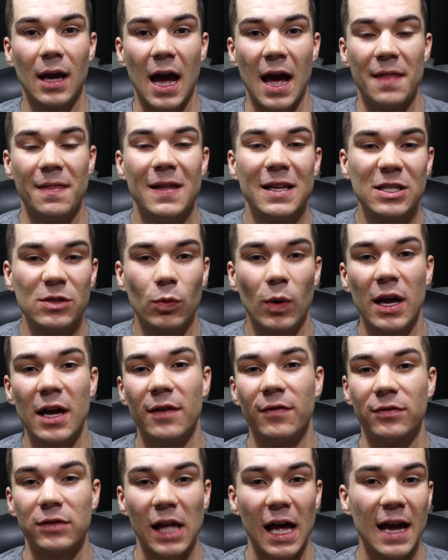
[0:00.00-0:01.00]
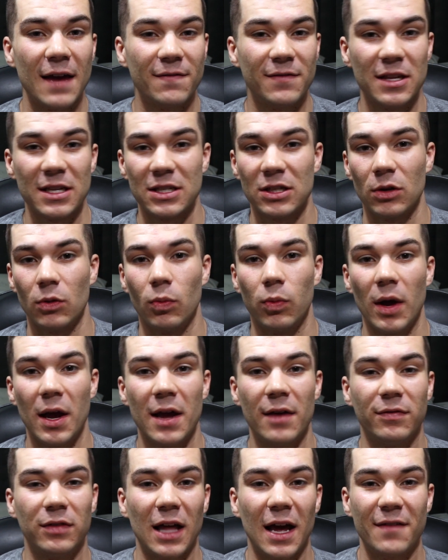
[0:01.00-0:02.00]
And this way of life, this way
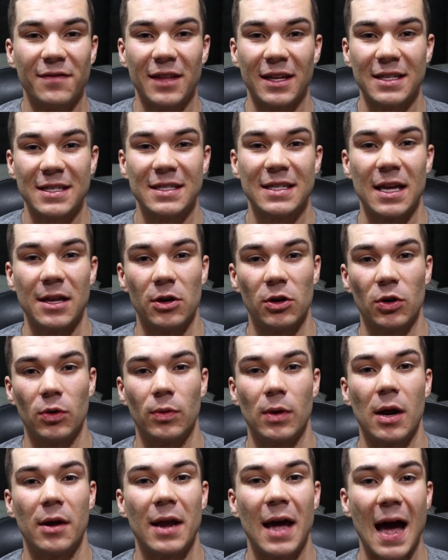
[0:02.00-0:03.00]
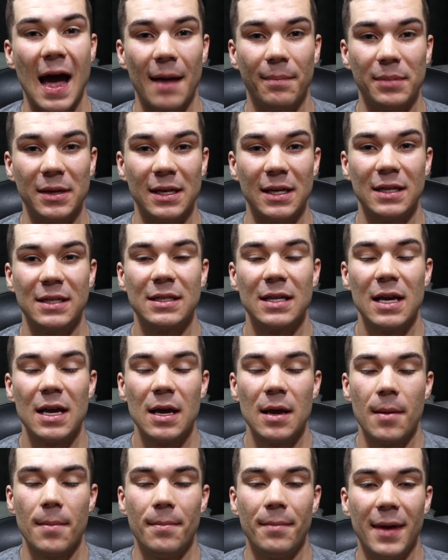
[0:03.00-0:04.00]
of life that's centered around happiness,
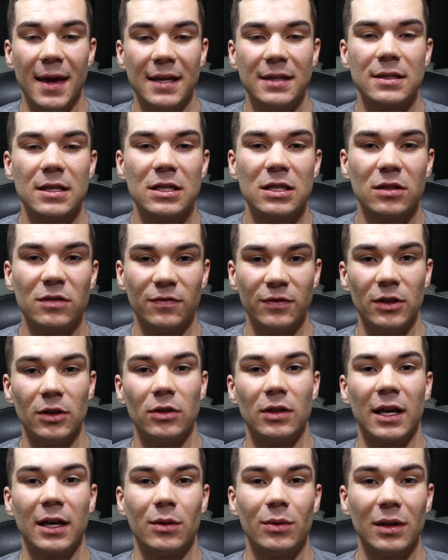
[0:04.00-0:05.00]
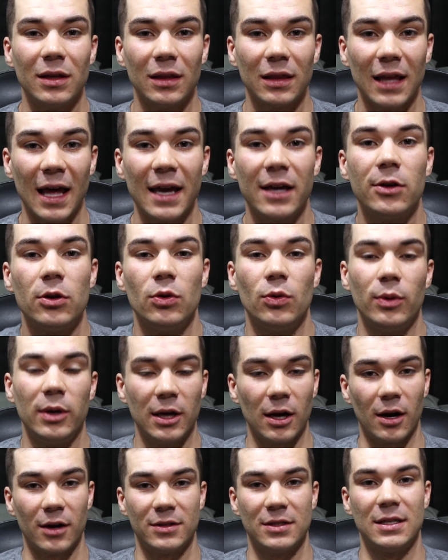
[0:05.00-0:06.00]
makes us feel like we like who
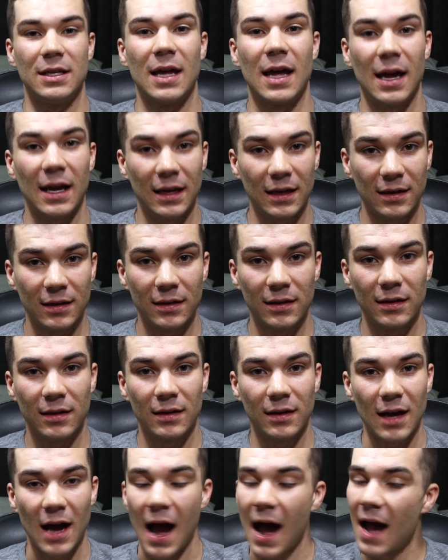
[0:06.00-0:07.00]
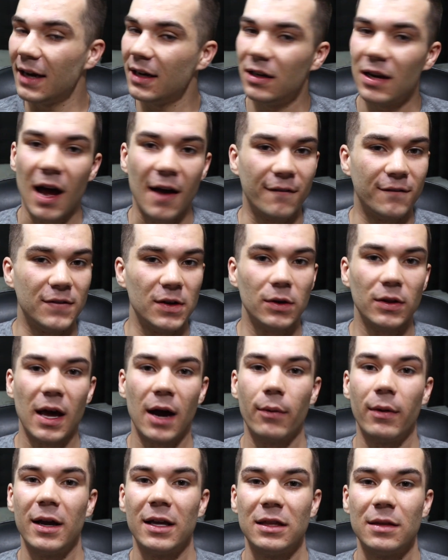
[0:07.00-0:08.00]
we are today. I did not feel
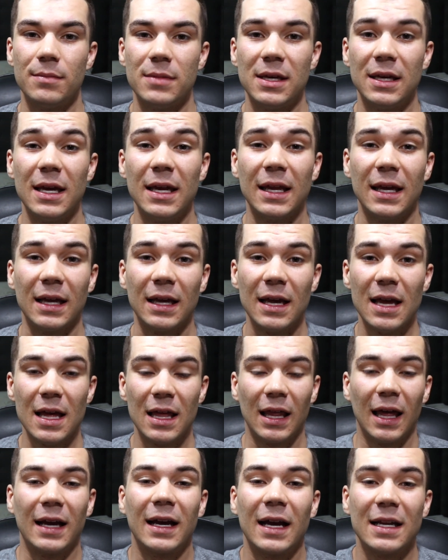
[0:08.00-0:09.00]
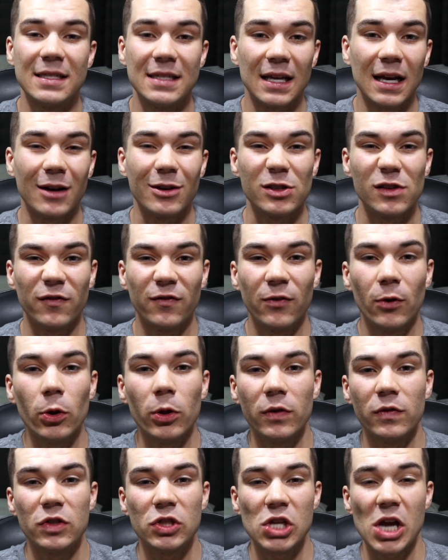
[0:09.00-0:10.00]
that way at the beginning. Like I said, I was full
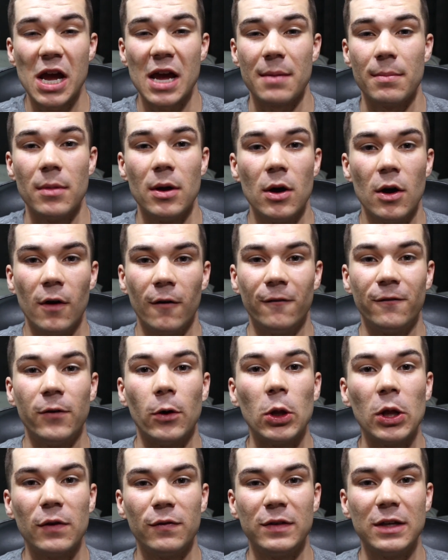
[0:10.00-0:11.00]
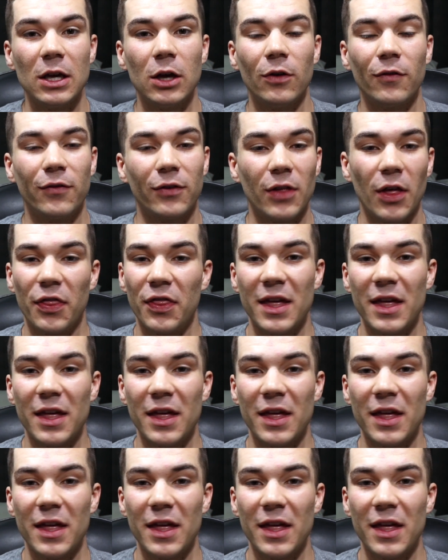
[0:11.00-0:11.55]
of shame, full of guilt for the